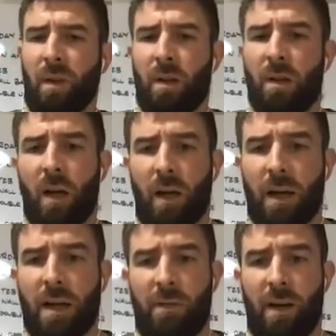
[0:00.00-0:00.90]
luckily
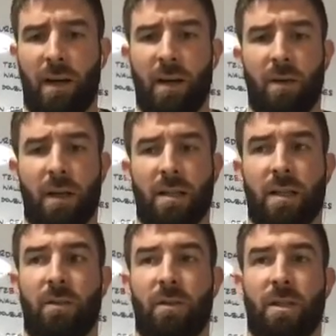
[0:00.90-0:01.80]
never had any really
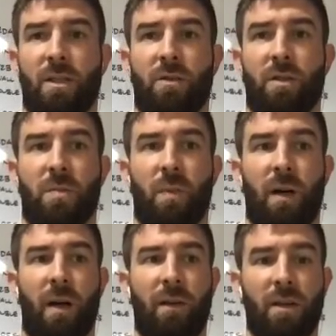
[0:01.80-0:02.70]
serious injuries, but
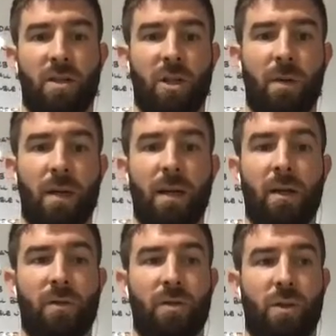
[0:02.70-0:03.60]
I've had so many
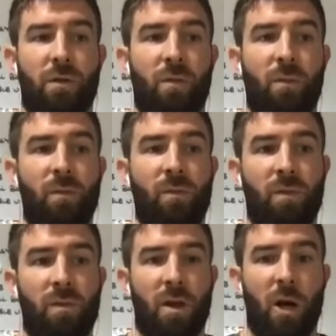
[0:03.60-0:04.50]
niggles just from
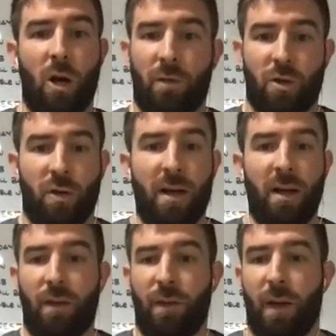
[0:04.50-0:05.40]

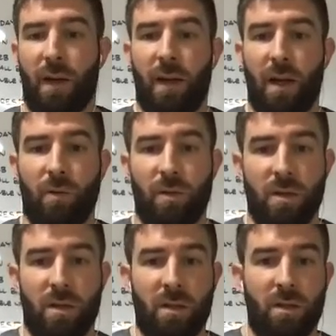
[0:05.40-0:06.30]
overtraining, thinking that I
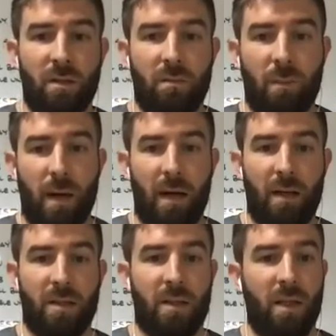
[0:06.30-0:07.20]
was made out
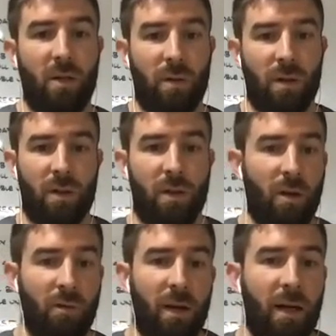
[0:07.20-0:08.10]
of steel and could go
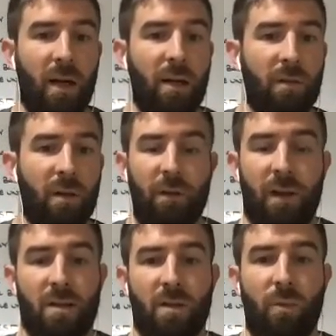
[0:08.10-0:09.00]
really hard and really
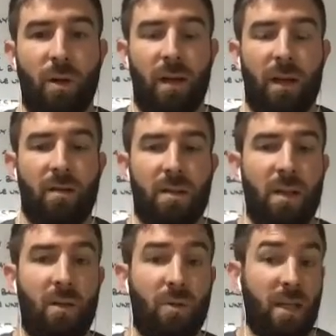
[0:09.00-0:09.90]
fast on workouts, and
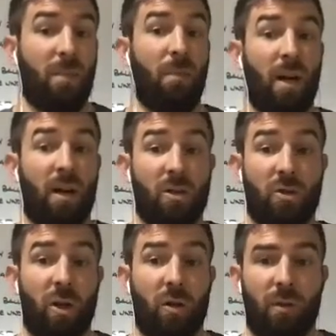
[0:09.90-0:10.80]
it was in my
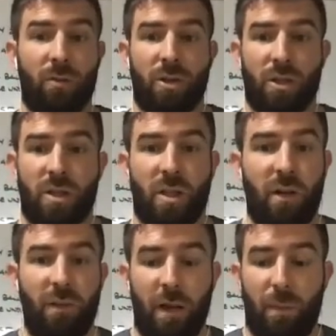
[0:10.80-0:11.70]
control, and it was just stuff
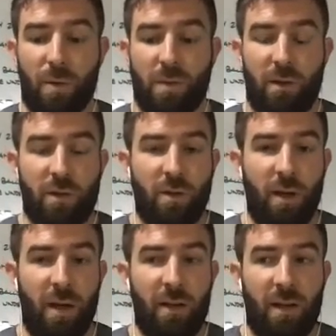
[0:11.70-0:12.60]
that I put myself too
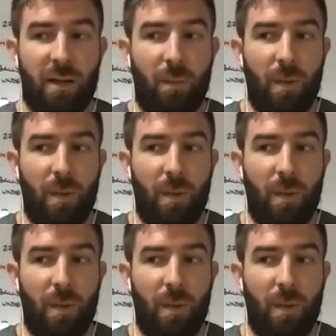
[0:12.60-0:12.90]
hard and ended up